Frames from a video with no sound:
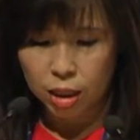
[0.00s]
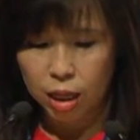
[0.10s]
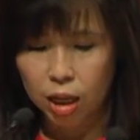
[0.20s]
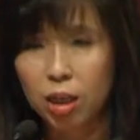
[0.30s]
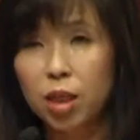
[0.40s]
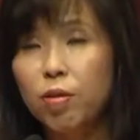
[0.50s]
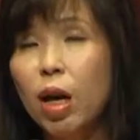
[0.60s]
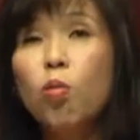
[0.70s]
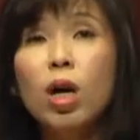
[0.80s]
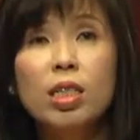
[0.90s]
And if
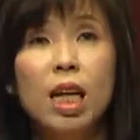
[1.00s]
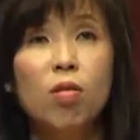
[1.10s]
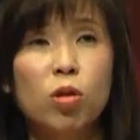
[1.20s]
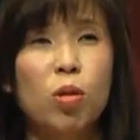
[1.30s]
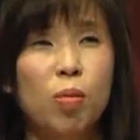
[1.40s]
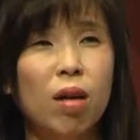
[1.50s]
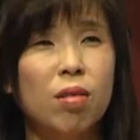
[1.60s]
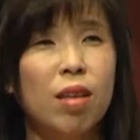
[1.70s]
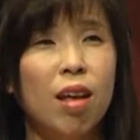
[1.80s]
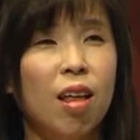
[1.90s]
that works out to about
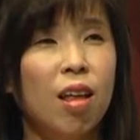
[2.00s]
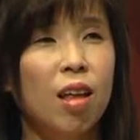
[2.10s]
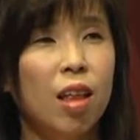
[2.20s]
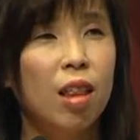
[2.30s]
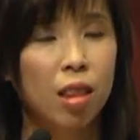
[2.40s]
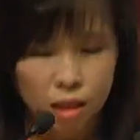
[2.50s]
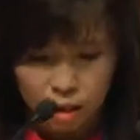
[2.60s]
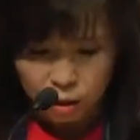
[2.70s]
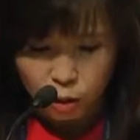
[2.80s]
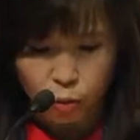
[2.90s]

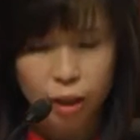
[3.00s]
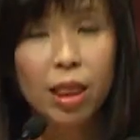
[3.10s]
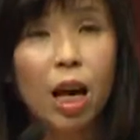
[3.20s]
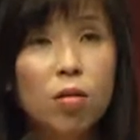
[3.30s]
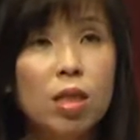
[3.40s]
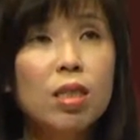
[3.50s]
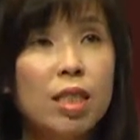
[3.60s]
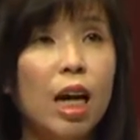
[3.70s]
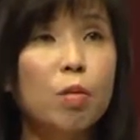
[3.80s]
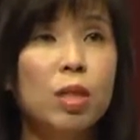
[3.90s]
3,000
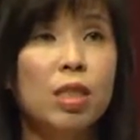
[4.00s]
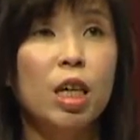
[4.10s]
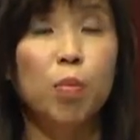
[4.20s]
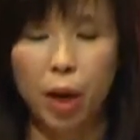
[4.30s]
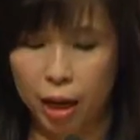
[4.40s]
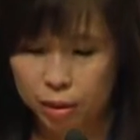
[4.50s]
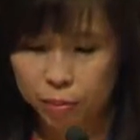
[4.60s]
times the impact.